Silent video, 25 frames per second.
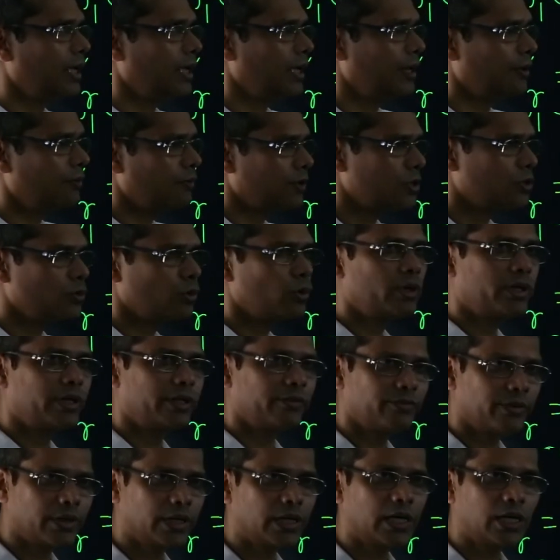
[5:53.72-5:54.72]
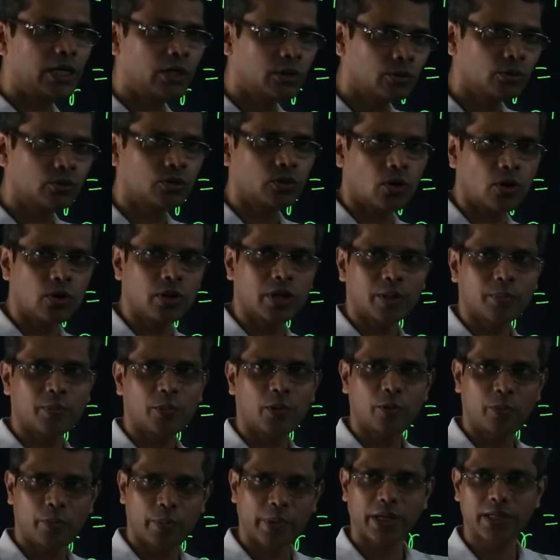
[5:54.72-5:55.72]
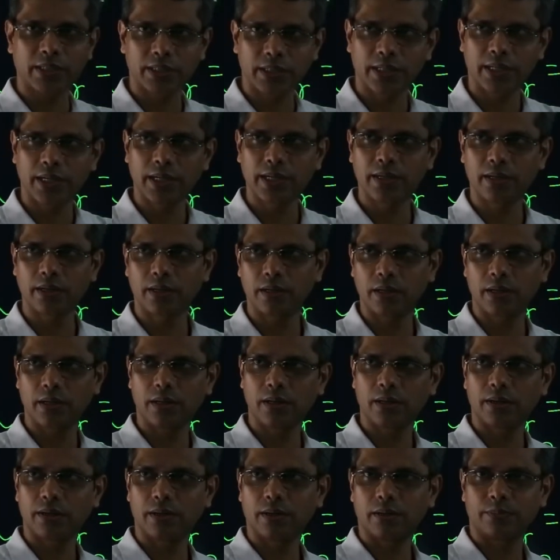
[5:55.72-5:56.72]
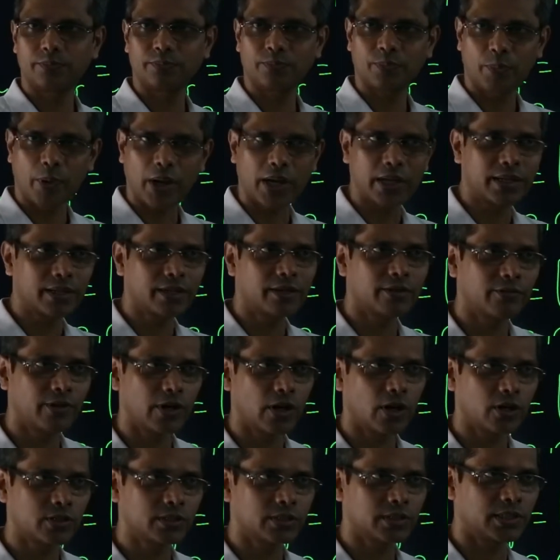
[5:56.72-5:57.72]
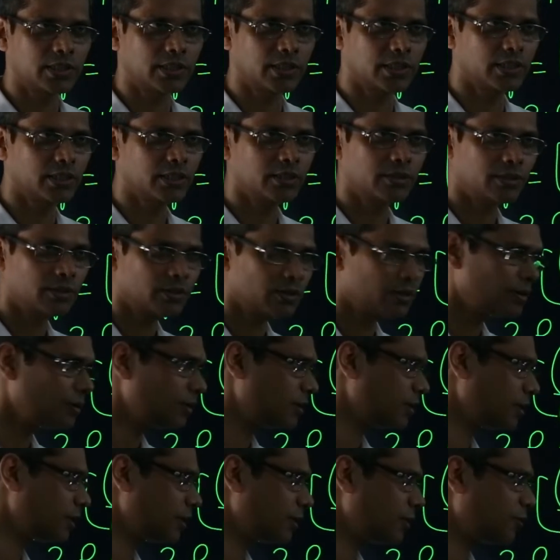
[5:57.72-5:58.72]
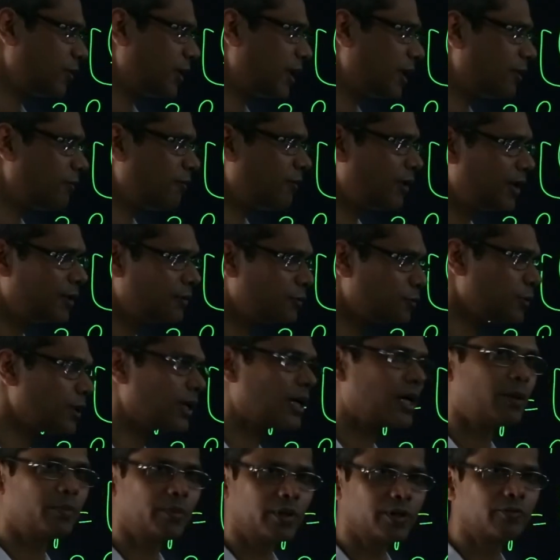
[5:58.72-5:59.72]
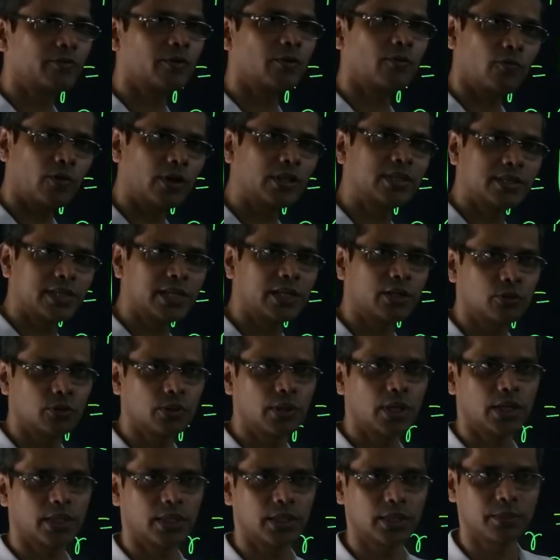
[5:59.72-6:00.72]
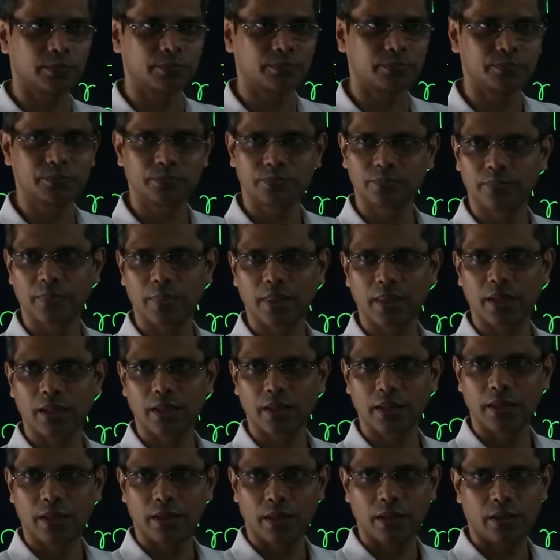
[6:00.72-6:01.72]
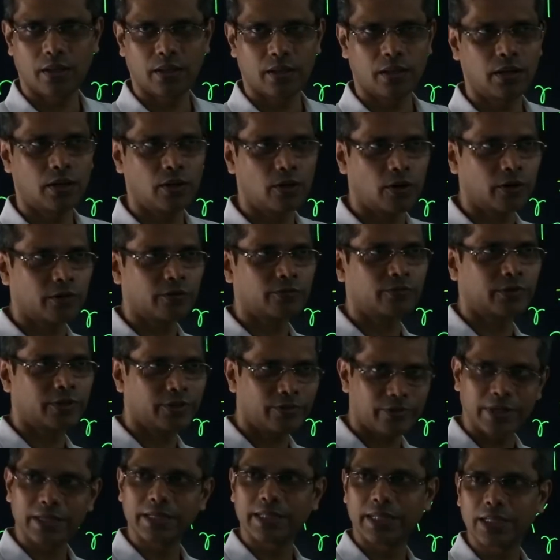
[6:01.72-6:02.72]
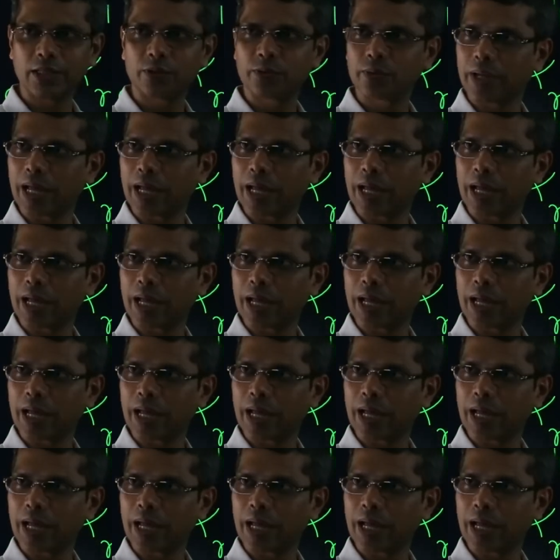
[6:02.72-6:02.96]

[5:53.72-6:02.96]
it was so difficult to talk about pressure and uh, particle velocities uh, when waves were coming from one side to the other. Lot of different things